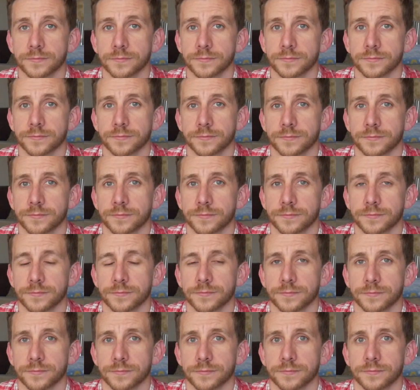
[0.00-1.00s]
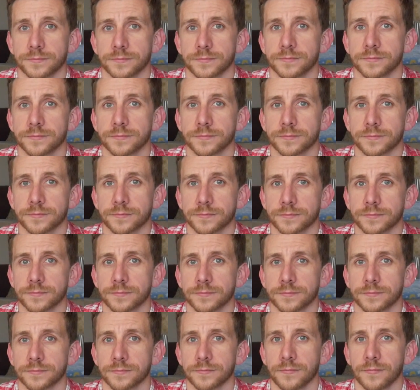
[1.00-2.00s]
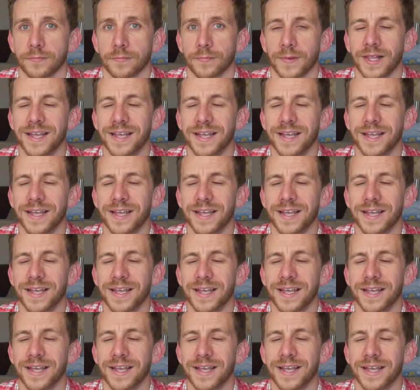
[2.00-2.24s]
This person isn't speaking.